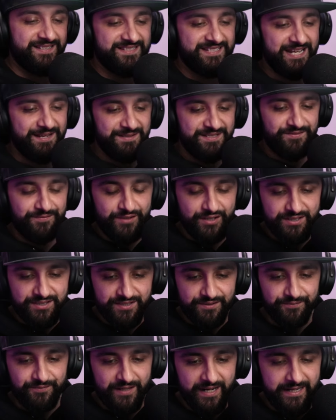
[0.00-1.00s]
game. It's good
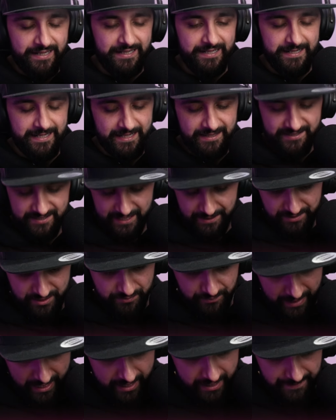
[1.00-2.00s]
to finally get this game. This is
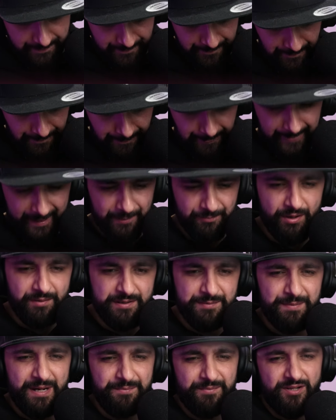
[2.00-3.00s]
my probably
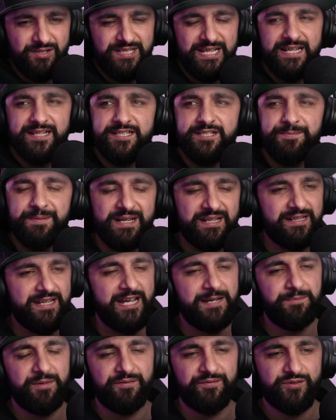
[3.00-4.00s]
my most anticipated
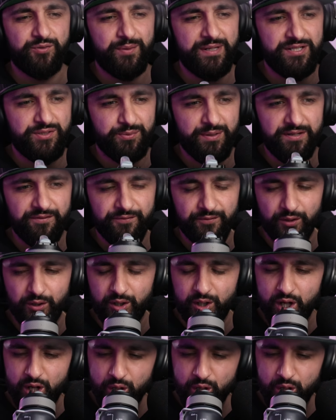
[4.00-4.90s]
game of 2024